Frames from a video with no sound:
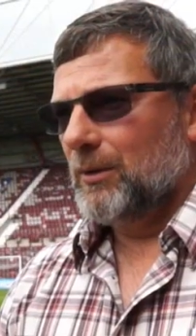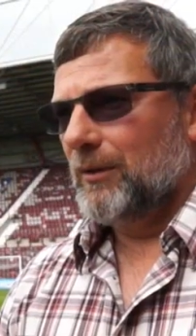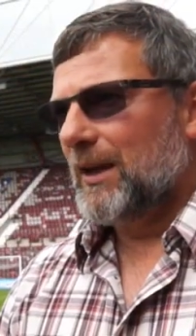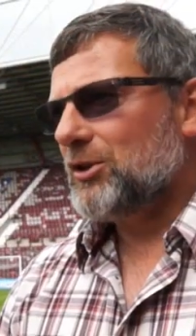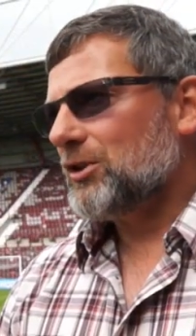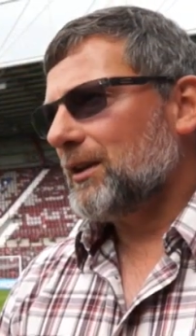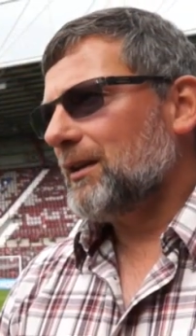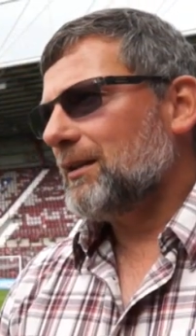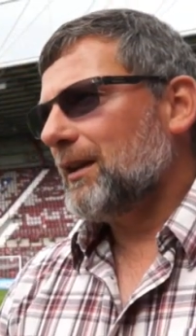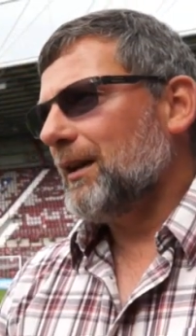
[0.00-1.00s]
will
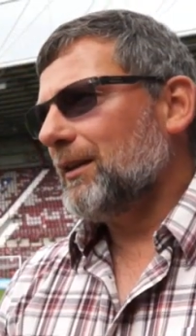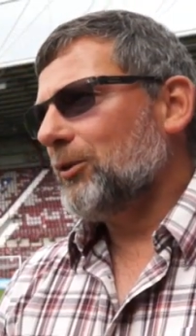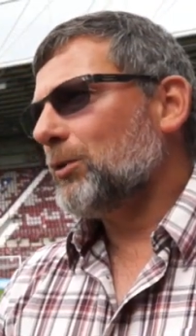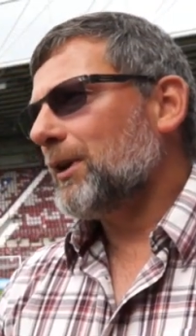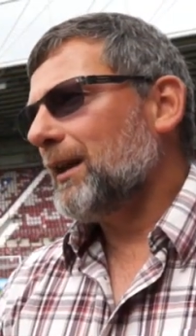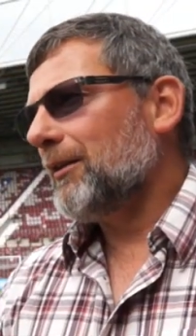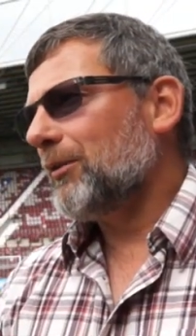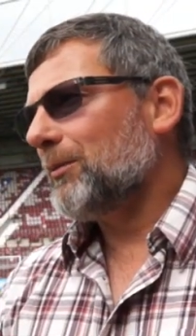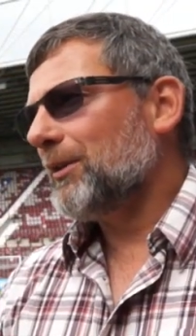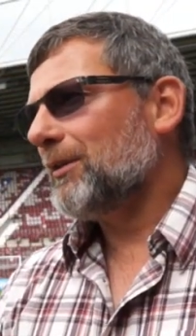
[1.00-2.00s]
eventually get the okay
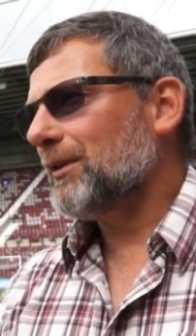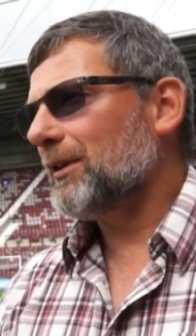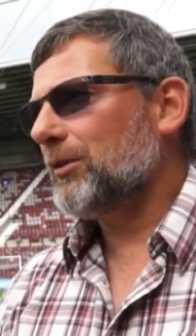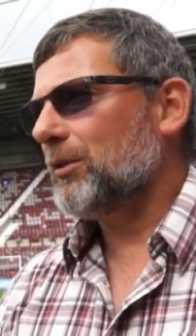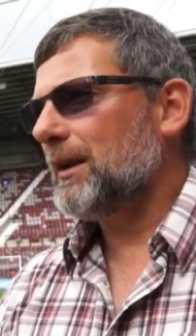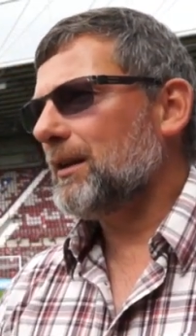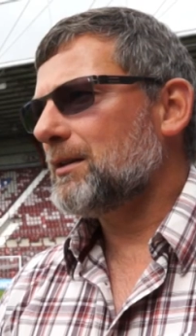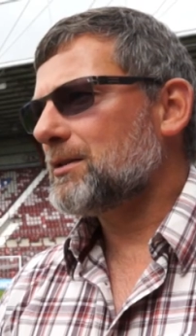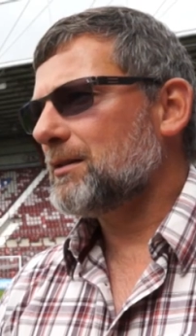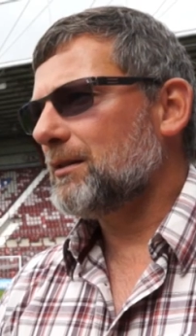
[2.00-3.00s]
from the,
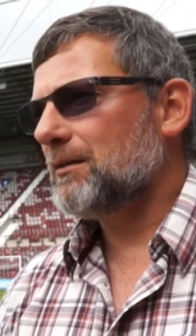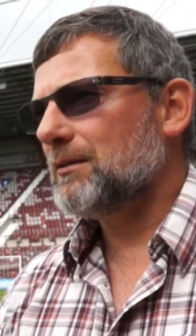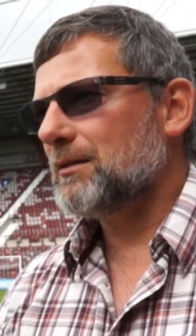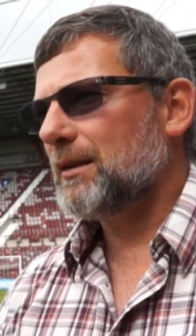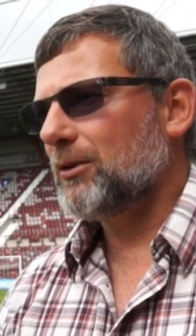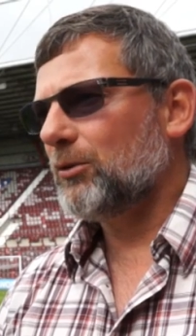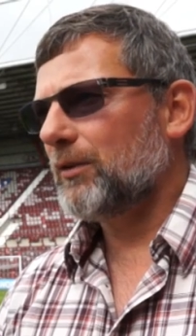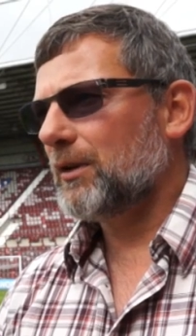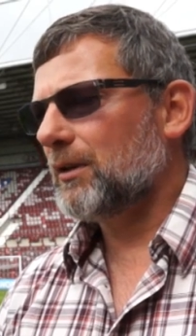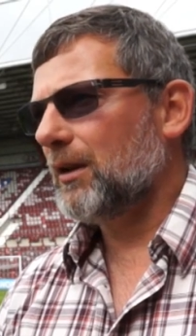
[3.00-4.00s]
Lithuanians to, to take
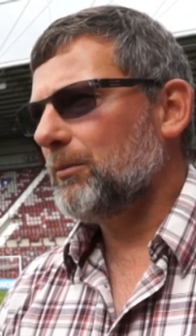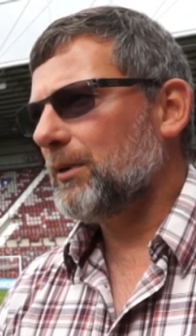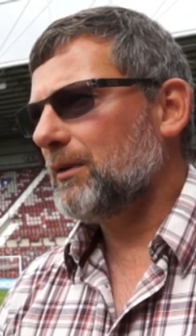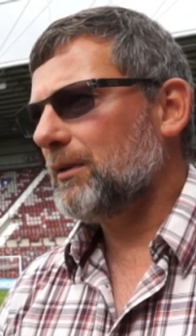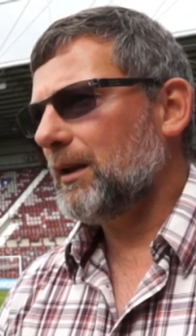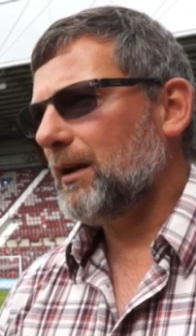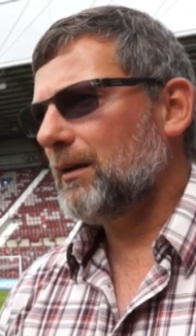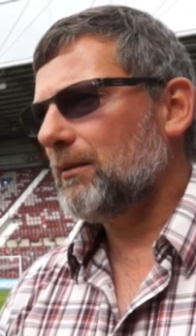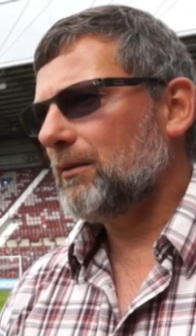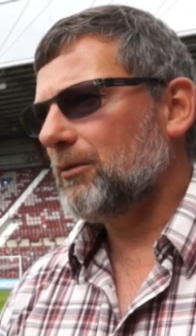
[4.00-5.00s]
over the club, and
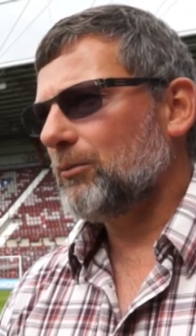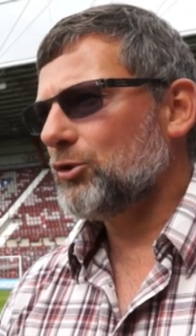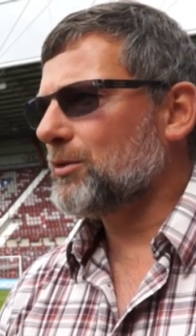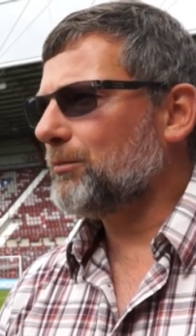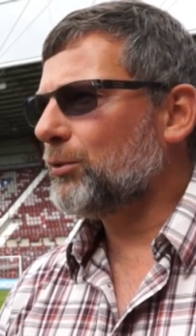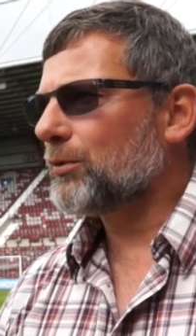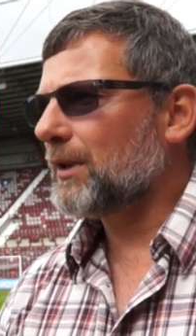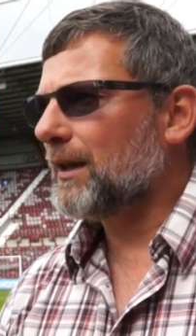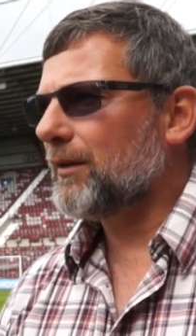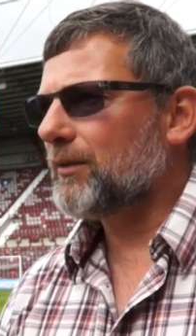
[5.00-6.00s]
uh, you know most
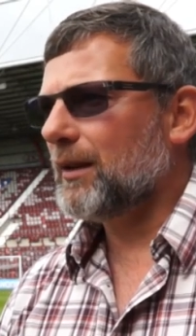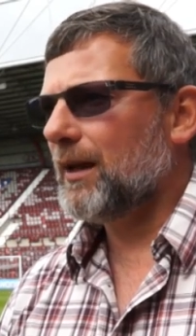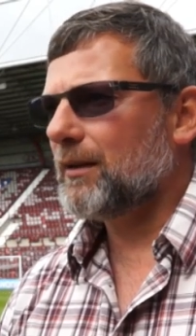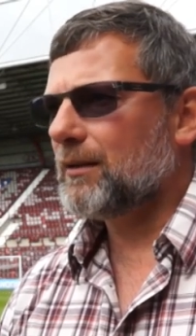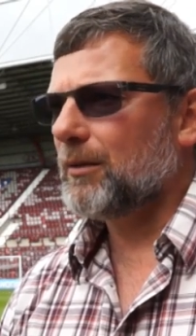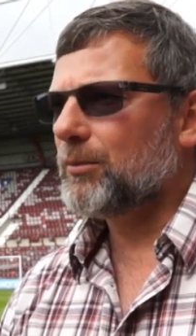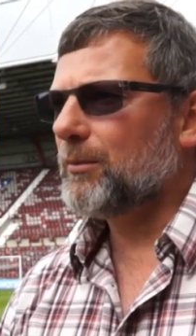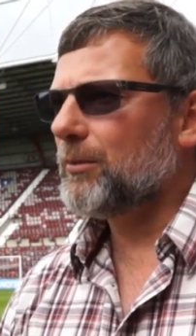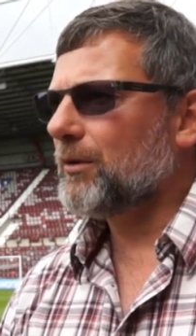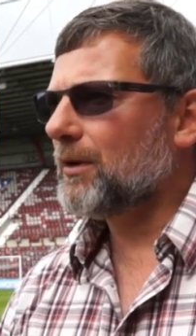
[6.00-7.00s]
importantly after that the club
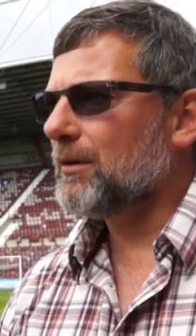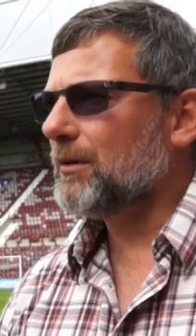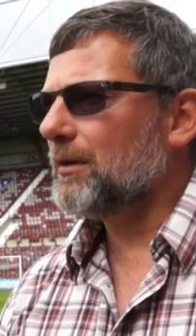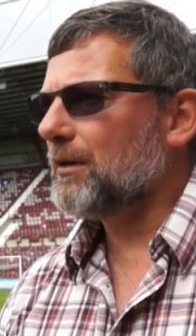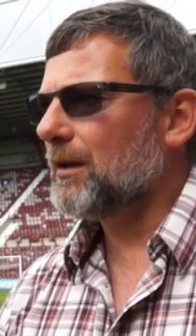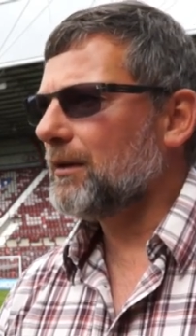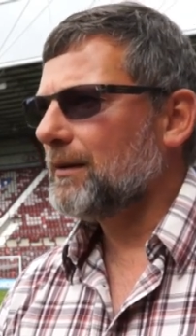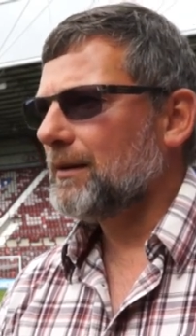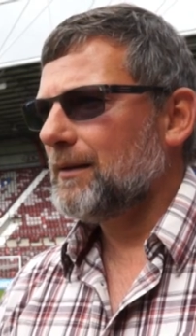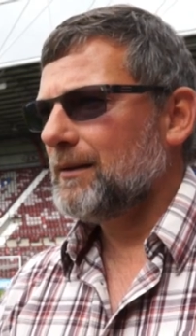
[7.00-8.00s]
can be run uh,
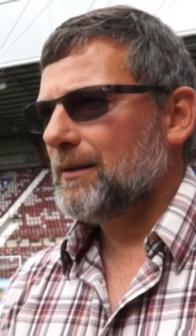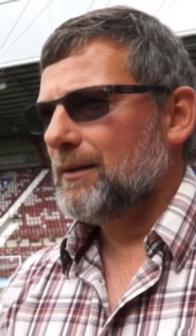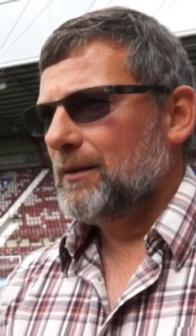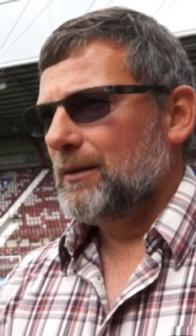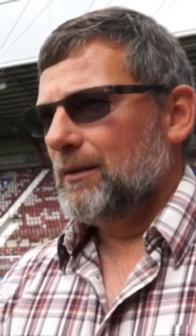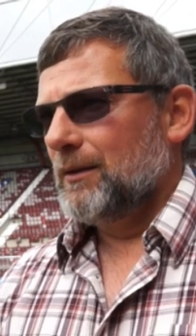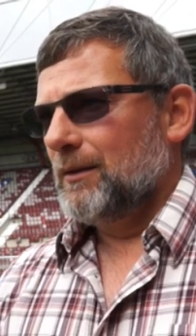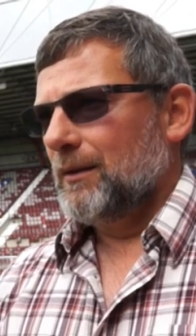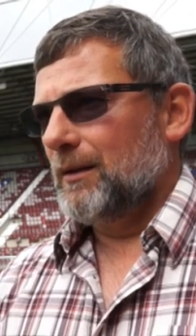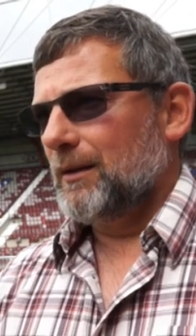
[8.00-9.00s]

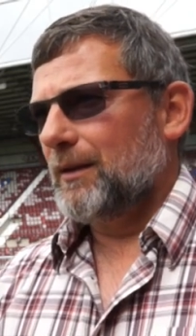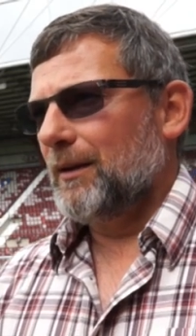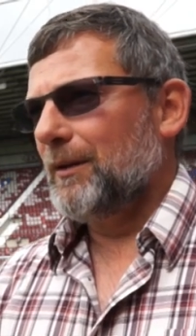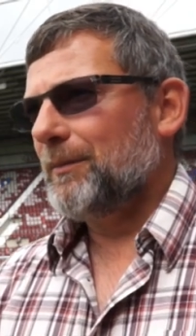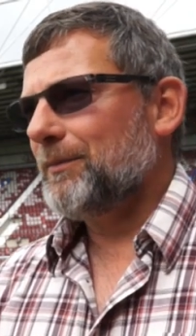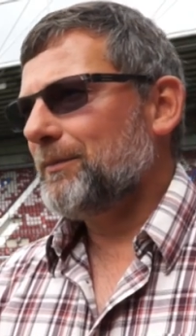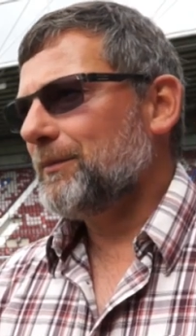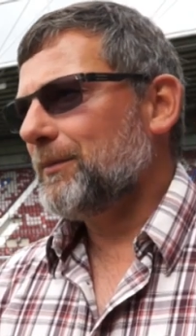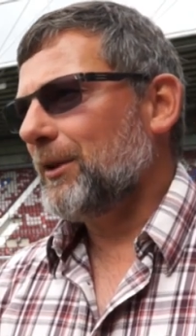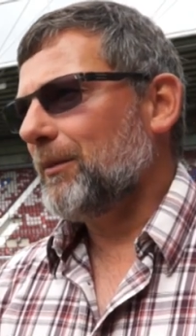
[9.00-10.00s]
in a kind of
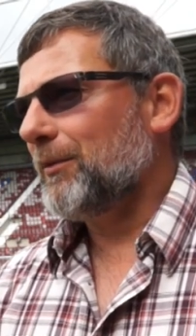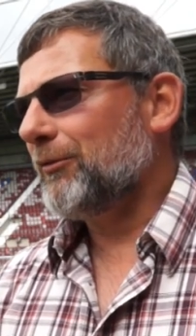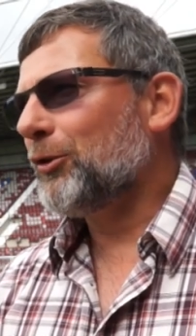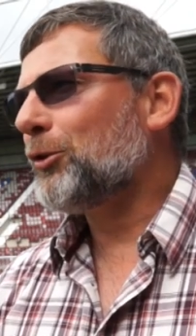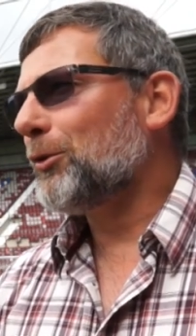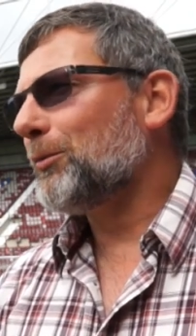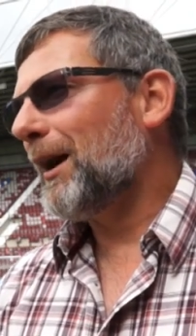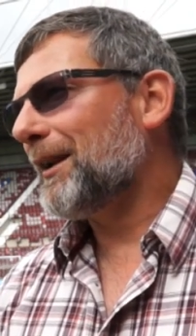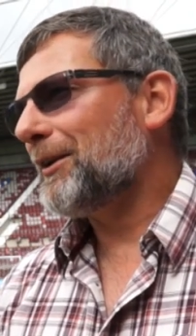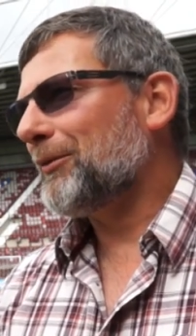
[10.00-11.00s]
um, frugal
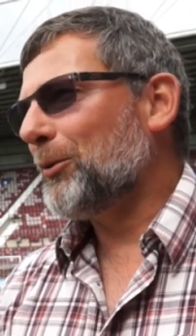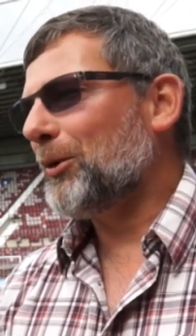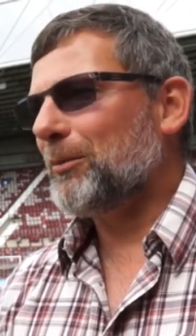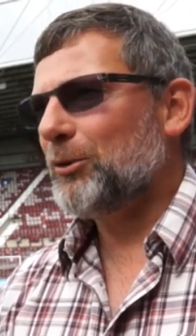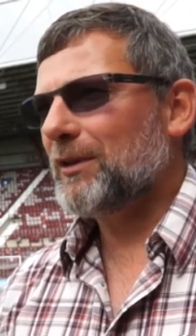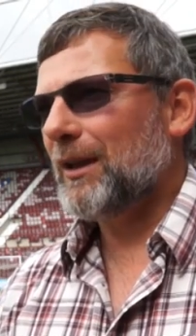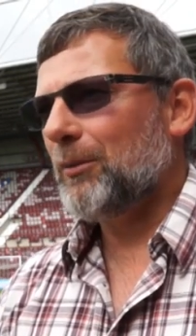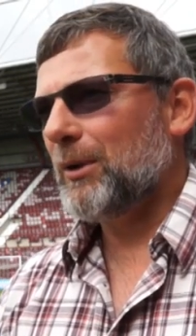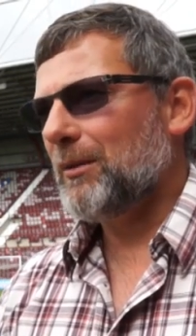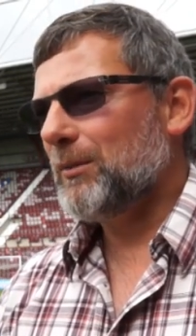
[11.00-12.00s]
manner, if you want to put it
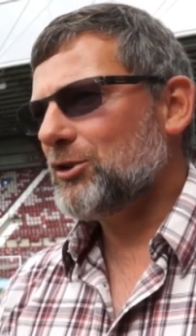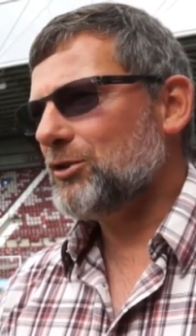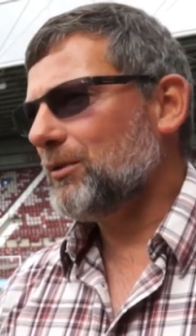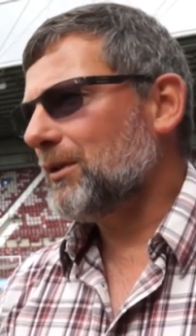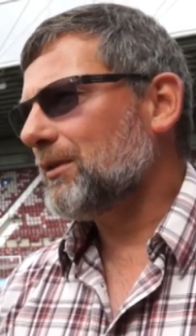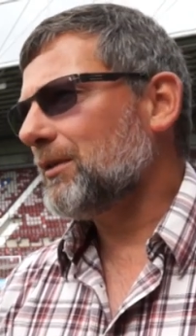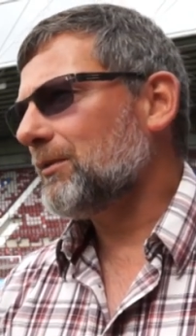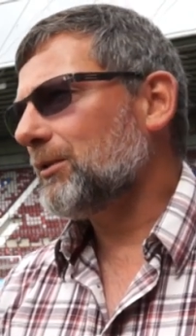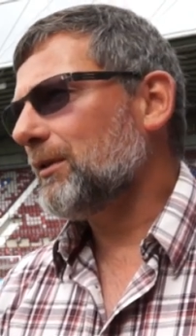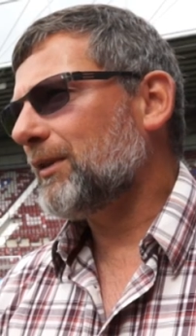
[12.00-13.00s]
that way, and make sure that,
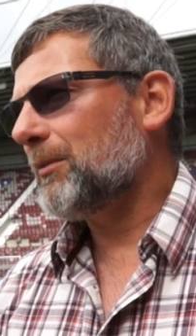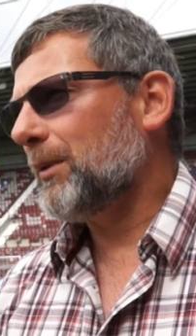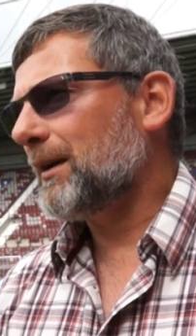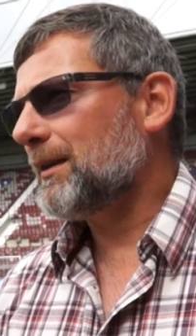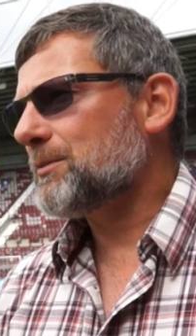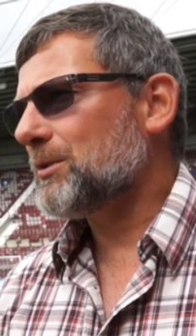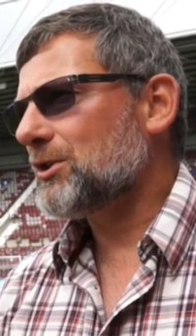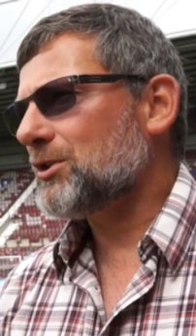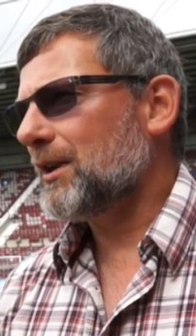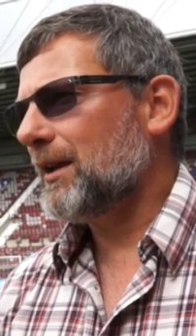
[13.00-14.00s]
that we never get back in this
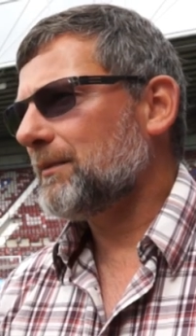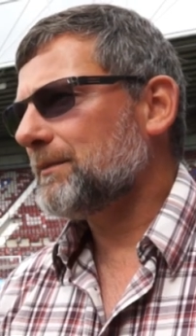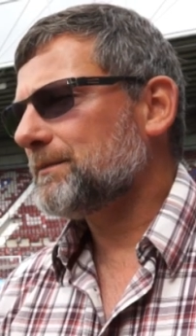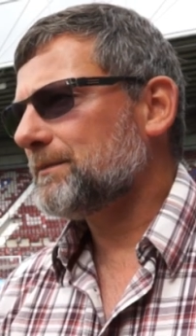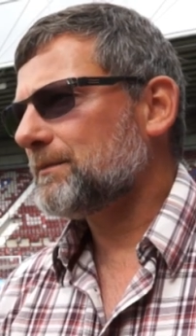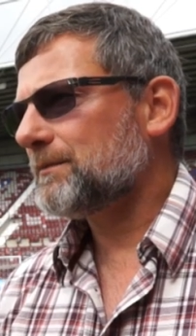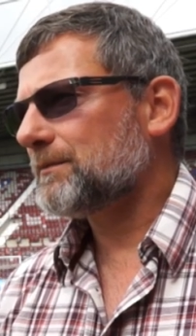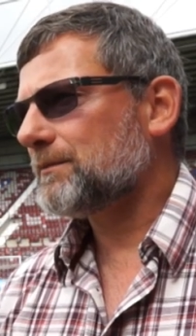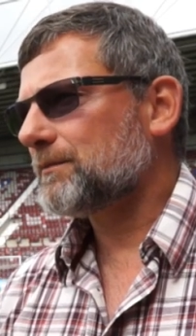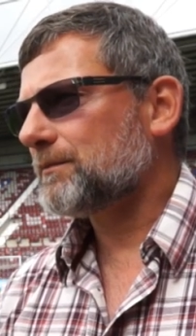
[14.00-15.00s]
position again
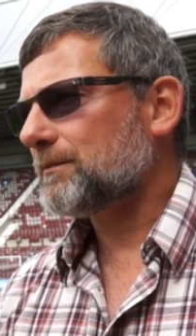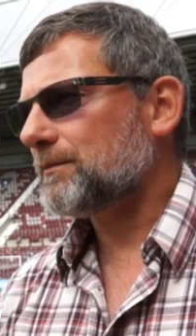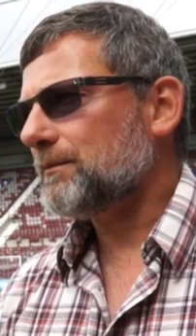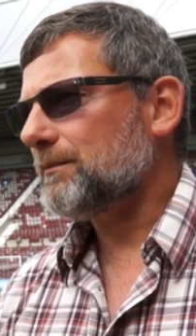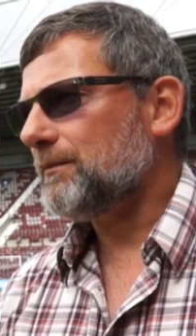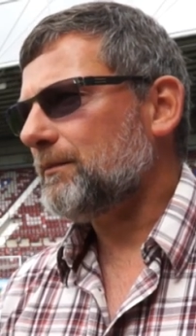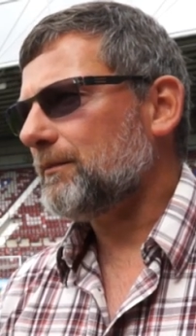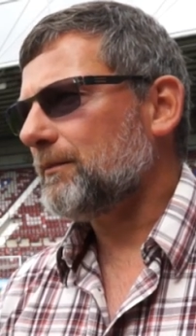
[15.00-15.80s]
you were a, a, highly